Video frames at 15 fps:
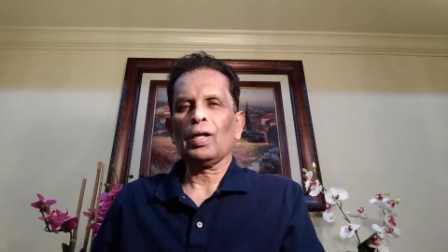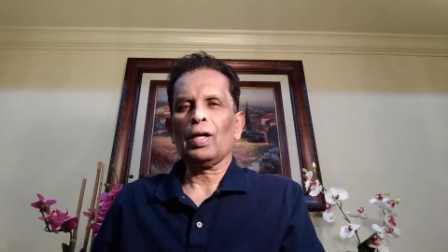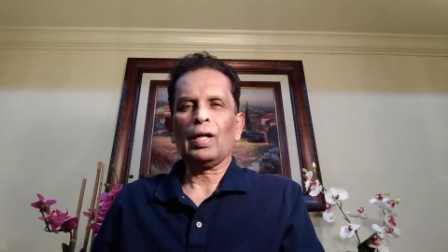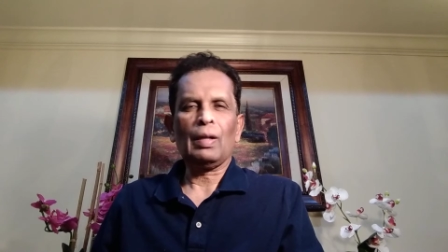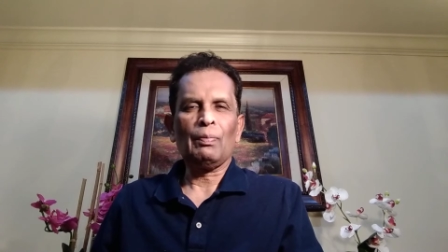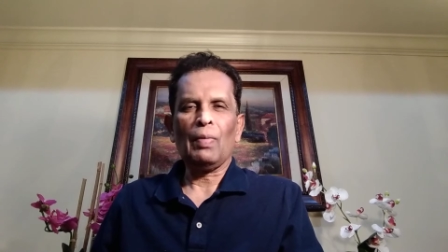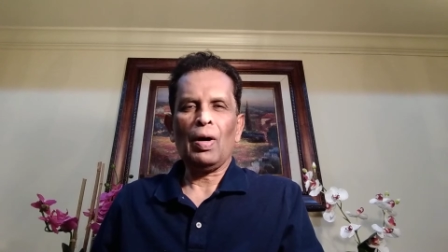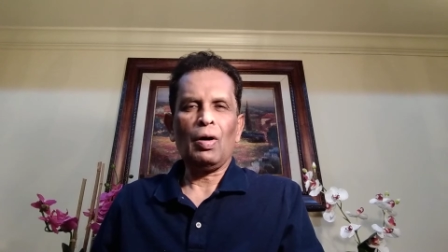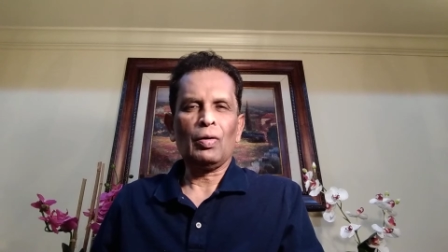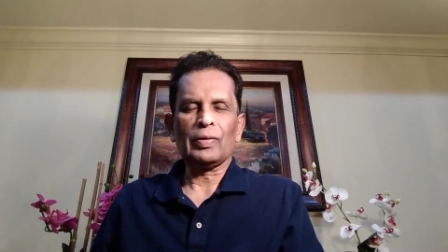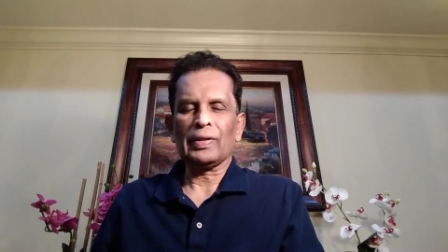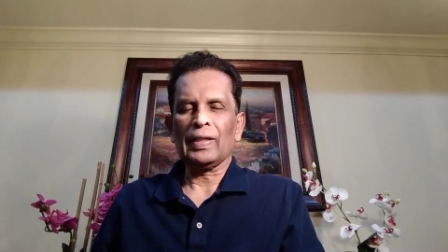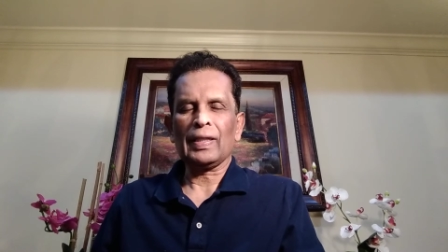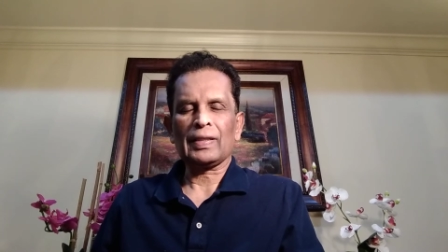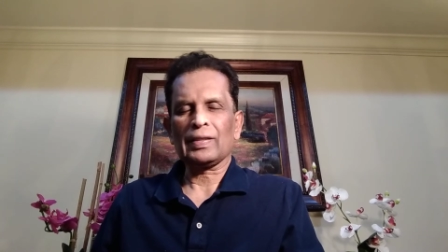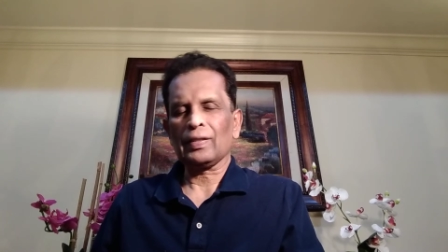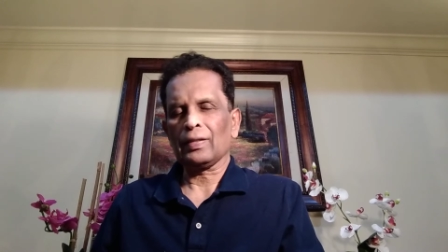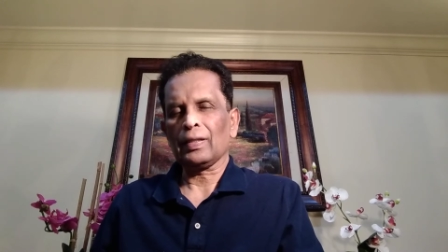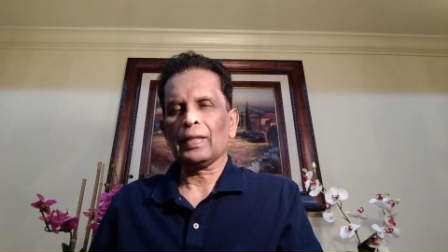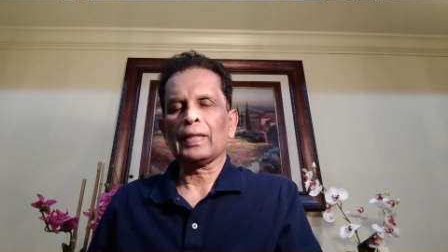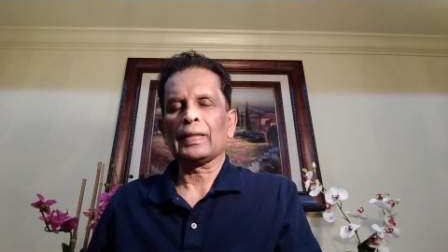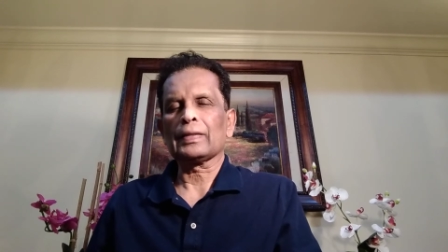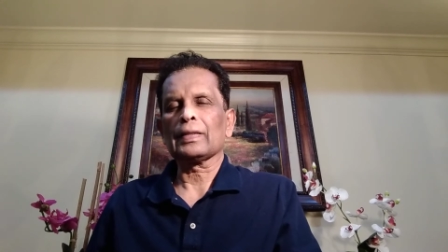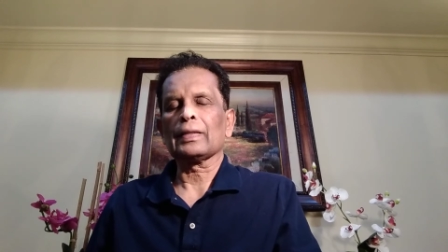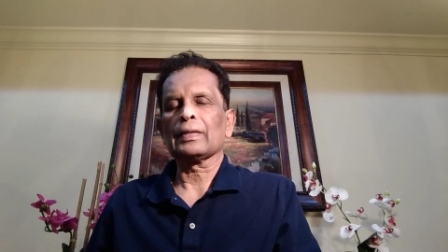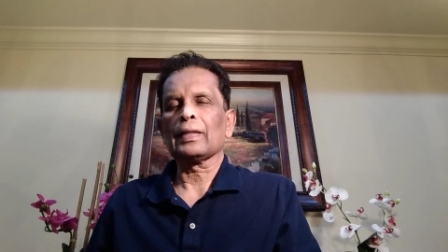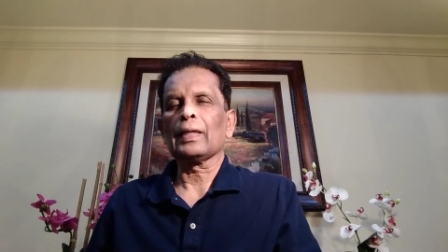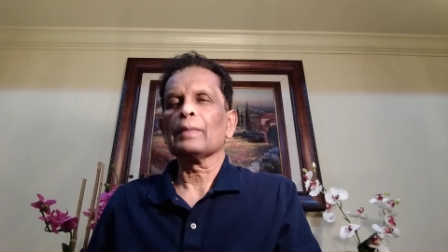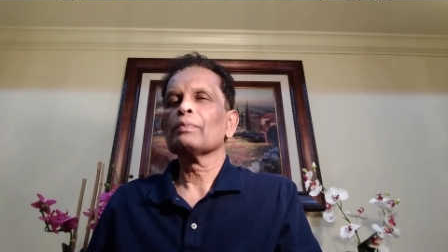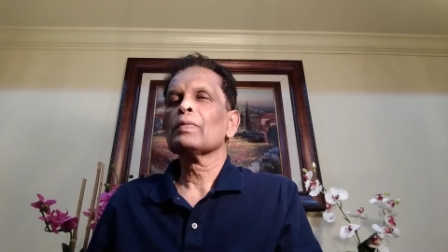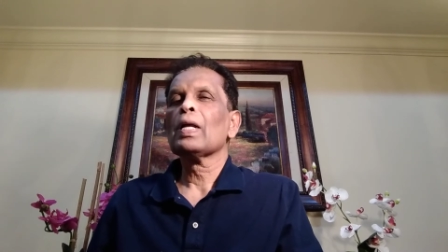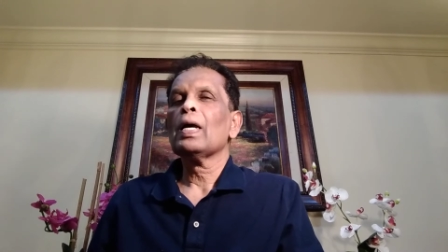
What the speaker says: all about, etc., etc.